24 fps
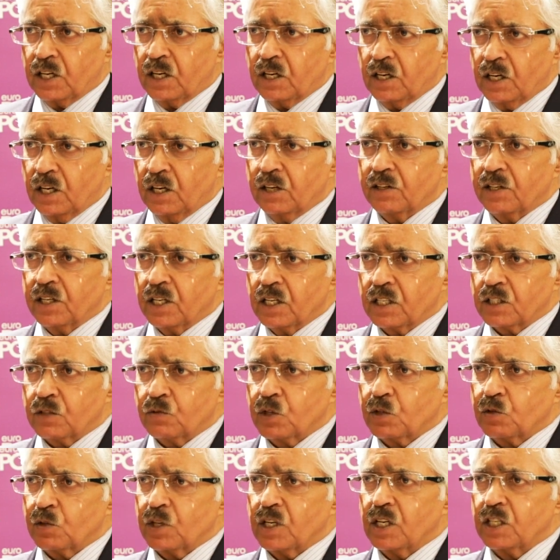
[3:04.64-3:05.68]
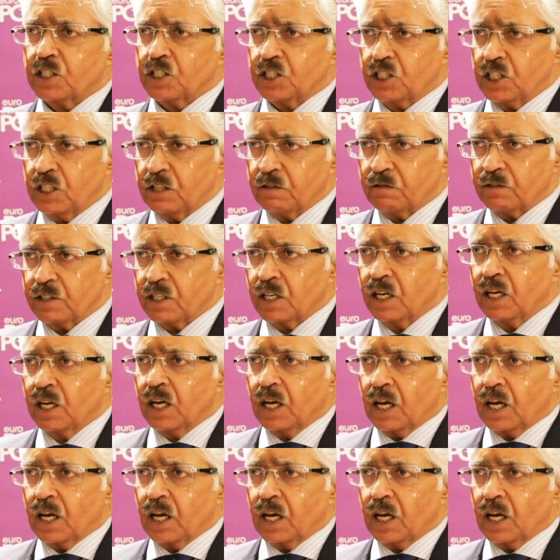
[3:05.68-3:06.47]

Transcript: areas, which were achieved